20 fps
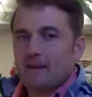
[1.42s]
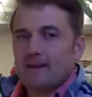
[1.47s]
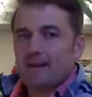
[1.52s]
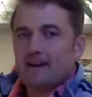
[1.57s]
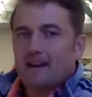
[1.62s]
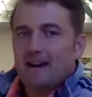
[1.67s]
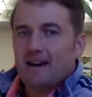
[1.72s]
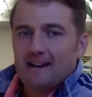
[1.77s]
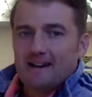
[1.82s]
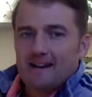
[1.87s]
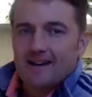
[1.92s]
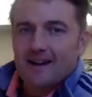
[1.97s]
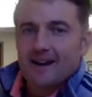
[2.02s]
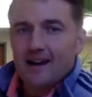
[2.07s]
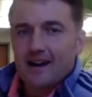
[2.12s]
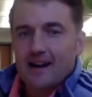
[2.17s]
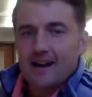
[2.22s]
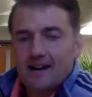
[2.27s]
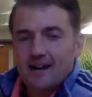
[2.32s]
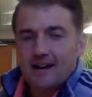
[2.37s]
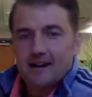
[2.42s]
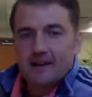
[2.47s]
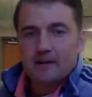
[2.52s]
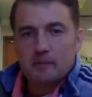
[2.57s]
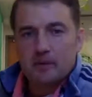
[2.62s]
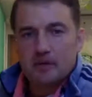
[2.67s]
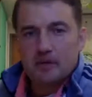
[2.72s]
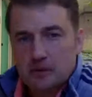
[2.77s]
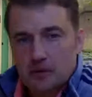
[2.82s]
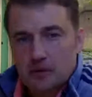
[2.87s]
Hi, I am
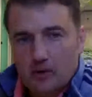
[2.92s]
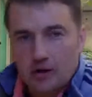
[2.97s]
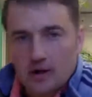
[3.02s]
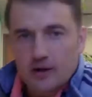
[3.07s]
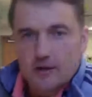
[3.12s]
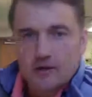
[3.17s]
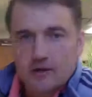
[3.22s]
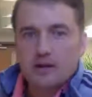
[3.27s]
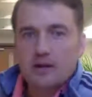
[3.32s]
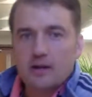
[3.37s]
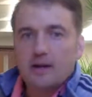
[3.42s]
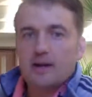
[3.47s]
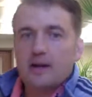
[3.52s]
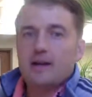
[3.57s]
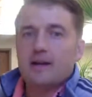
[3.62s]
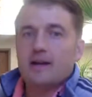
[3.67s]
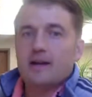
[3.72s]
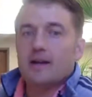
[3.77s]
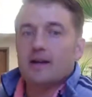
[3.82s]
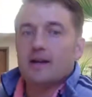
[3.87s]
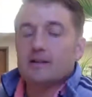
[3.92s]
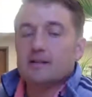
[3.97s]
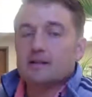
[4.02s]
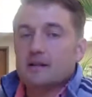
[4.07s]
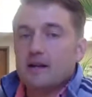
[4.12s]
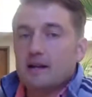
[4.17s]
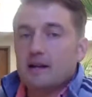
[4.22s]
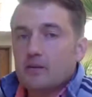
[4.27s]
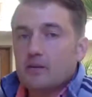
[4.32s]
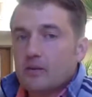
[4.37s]
Mr. Crocker, and
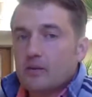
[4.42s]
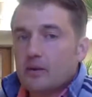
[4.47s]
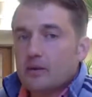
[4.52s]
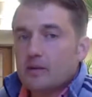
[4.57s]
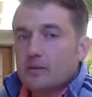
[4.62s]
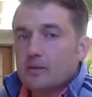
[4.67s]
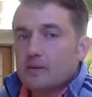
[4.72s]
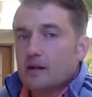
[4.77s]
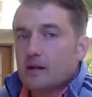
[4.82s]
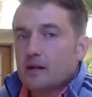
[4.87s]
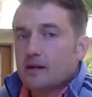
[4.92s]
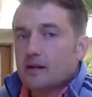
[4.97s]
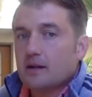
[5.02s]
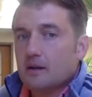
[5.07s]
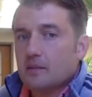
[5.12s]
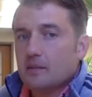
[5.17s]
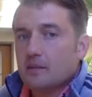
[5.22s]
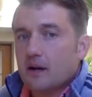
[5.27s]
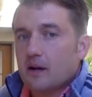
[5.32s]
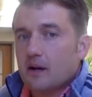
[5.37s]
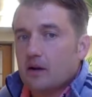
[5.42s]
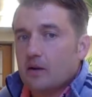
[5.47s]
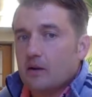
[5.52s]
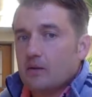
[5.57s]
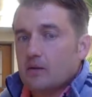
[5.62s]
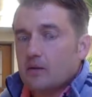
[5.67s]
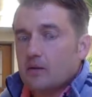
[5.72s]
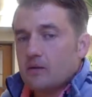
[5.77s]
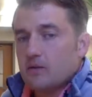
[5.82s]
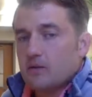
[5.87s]
today we're going to be talking
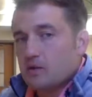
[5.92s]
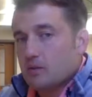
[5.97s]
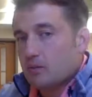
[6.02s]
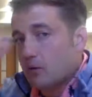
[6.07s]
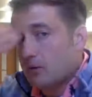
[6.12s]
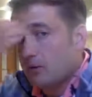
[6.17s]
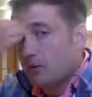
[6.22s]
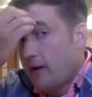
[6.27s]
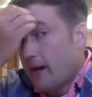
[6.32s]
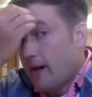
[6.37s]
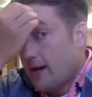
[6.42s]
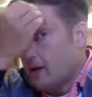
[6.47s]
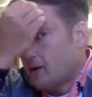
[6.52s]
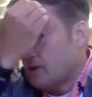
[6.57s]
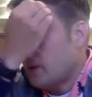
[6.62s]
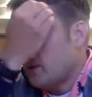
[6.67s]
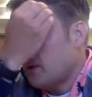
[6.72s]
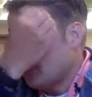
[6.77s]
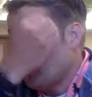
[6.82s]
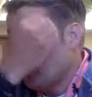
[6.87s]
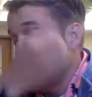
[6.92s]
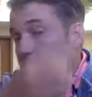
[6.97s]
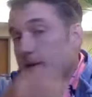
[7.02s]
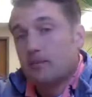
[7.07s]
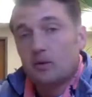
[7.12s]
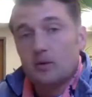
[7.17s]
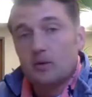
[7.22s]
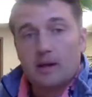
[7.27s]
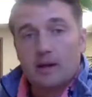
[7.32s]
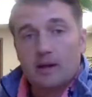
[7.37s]
about some more fractions on a
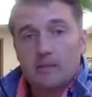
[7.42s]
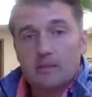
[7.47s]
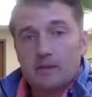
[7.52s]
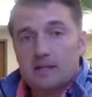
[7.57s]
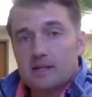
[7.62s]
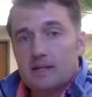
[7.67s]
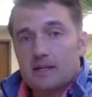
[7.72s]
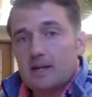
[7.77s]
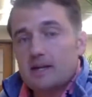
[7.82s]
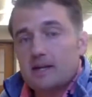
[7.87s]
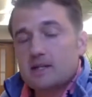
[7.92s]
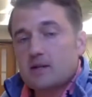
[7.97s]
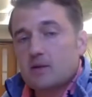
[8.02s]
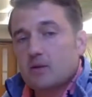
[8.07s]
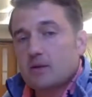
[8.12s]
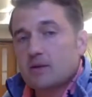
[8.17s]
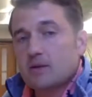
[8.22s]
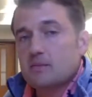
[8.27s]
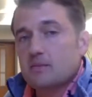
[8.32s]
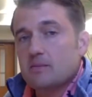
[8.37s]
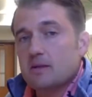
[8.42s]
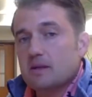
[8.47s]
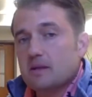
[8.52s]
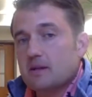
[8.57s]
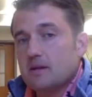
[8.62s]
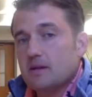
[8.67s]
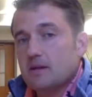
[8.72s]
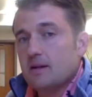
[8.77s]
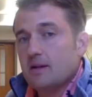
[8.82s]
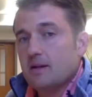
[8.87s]
number line, but today it's going to
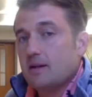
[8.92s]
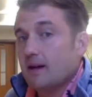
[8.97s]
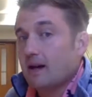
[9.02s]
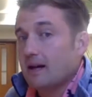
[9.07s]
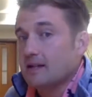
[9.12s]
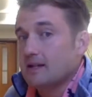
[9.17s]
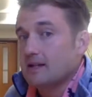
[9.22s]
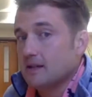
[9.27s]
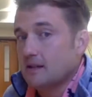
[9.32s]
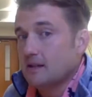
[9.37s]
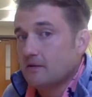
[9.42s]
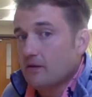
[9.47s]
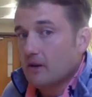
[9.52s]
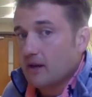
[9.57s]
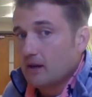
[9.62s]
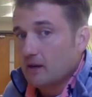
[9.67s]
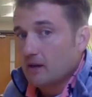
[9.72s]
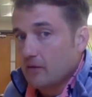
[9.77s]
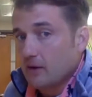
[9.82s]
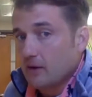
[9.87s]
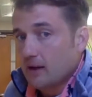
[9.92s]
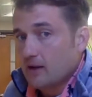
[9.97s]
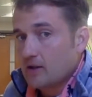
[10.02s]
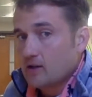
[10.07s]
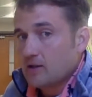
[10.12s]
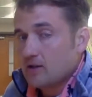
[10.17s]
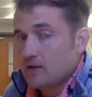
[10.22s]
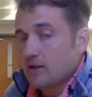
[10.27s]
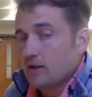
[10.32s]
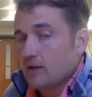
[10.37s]
be identifying
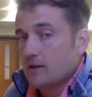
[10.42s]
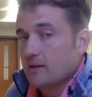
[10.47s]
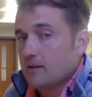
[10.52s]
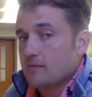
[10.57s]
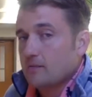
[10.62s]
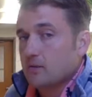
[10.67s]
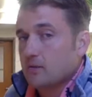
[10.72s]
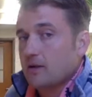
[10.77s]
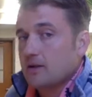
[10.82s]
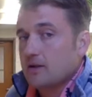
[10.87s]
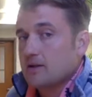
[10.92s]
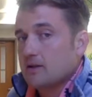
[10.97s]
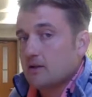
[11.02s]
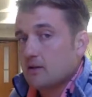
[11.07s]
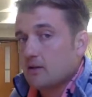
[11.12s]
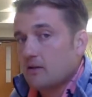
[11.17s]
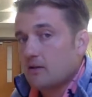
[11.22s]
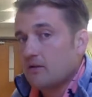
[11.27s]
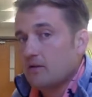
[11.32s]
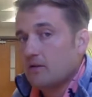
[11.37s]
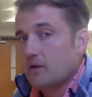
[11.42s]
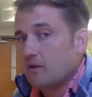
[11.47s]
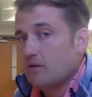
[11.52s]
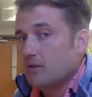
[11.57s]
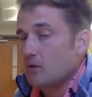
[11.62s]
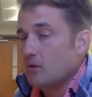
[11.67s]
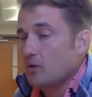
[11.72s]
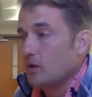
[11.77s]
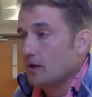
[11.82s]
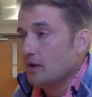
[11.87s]
fractions on a number line. So if
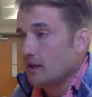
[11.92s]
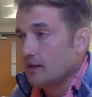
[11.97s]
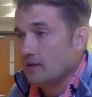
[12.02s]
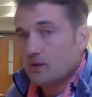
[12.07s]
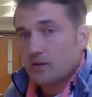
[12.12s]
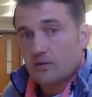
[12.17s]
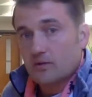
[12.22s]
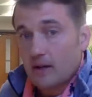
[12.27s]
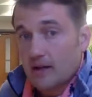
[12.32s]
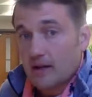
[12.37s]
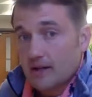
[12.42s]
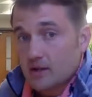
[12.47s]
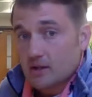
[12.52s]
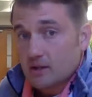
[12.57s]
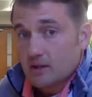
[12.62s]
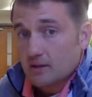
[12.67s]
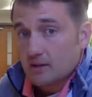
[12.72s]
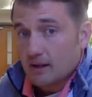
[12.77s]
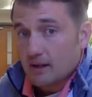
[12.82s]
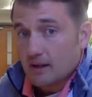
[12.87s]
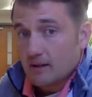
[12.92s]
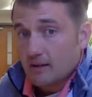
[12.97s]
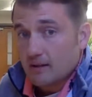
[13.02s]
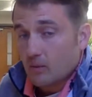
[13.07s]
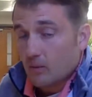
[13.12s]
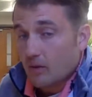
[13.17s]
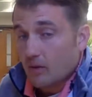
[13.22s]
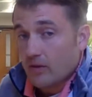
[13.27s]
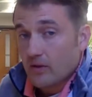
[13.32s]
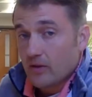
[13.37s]
you are given a fraction like
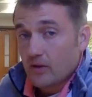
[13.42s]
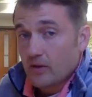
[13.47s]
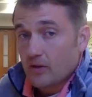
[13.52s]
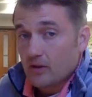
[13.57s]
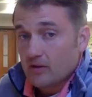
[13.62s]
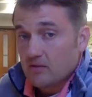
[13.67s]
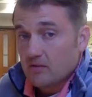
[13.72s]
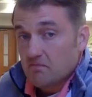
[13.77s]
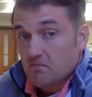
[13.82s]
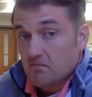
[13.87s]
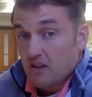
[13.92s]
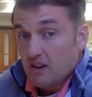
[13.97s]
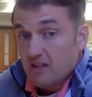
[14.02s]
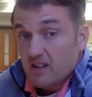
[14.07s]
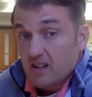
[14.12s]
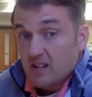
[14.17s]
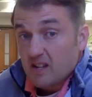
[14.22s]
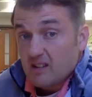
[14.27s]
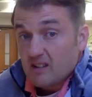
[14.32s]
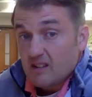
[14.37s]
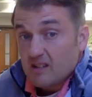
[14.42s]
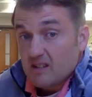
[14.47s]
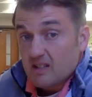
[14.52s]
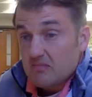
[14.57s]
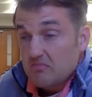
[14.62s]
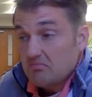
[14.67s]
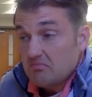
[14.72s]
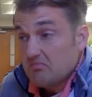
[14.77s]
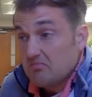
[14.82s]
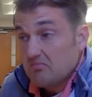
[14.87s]
1/3, 5/8,
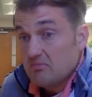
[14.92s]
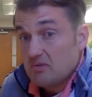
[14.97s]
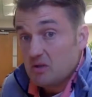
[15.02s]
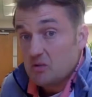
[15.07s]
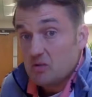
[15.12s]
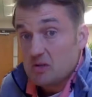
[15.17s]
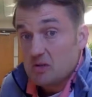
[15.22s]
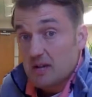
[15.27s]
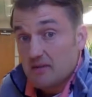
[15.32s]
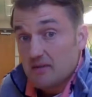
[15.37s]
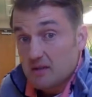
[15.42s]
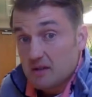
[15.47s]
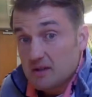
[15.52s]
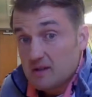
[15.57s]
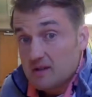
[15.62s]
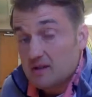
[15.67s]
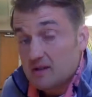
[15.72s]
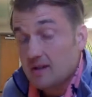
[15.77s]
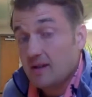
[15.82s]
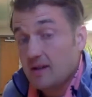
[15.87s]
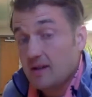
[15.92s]
2/7,